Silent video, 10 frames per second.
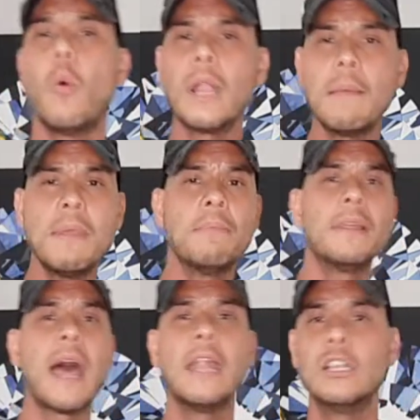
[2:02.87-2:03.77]
What I mean by
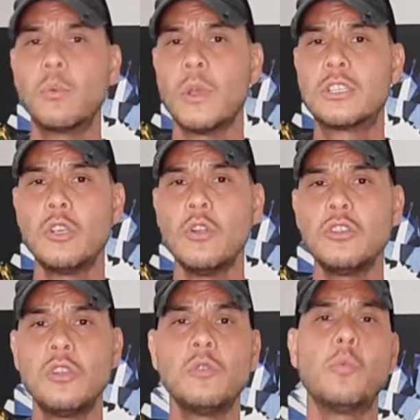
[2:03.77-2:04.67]
that is as soon
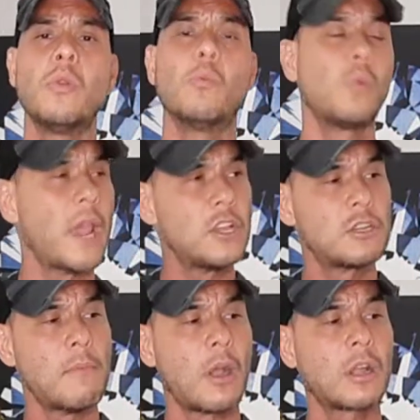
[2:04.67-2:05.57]
as you raise
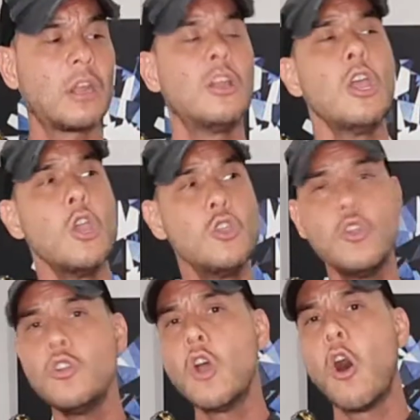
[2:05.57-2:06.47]
your marker,
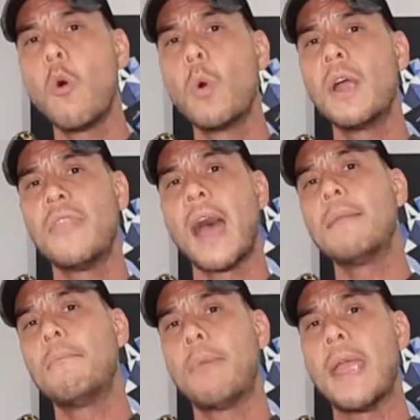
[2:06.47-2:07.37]
you know where
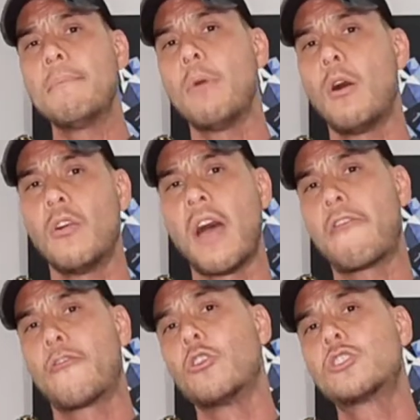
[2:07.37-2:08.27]
that paintball or
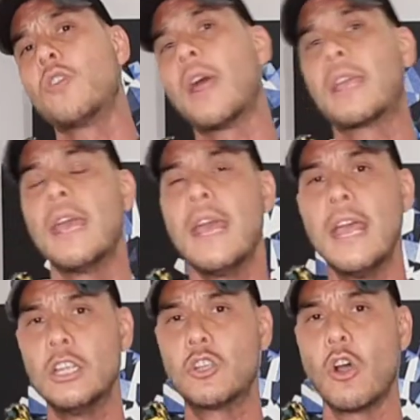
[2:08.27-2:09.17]
that first strike
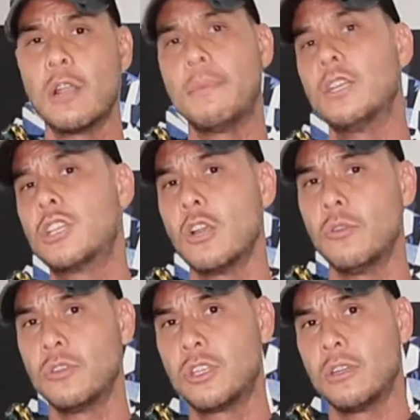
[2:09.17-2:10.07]
is going to be
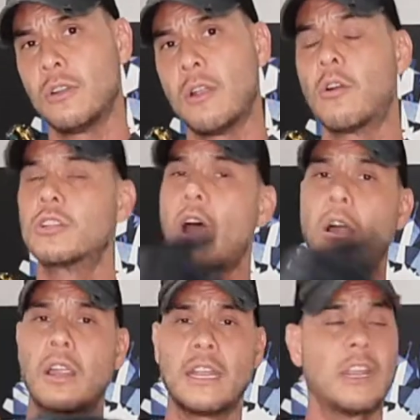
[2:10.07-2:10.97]
shooting or
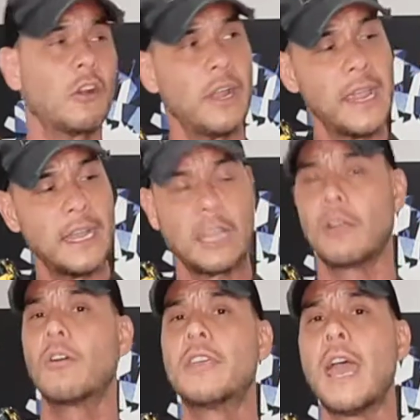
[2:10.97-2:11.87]
targeting or hitting,
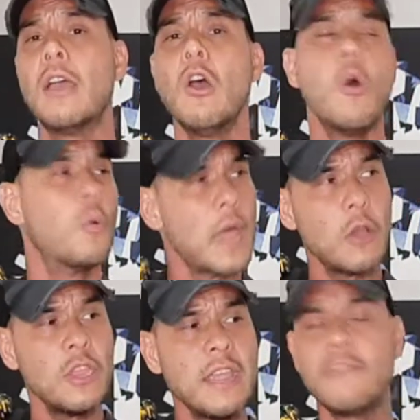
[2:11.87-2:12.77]
okay?
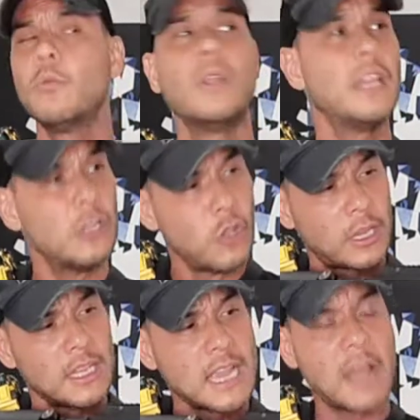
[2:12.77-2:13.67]
Without you even really
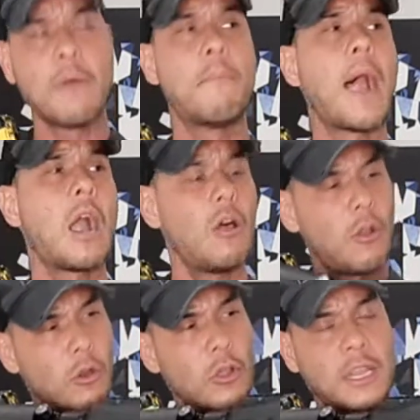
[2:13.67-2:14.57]
looking down the barrel
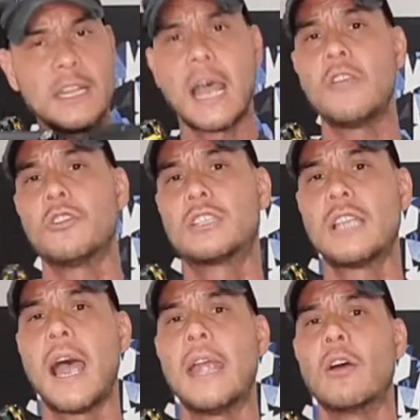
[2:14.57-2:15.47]
or looking down your
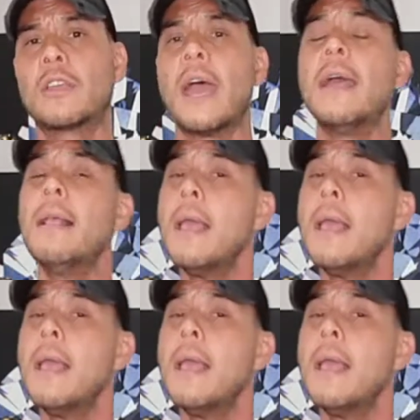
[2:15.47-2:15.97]
sight, okay?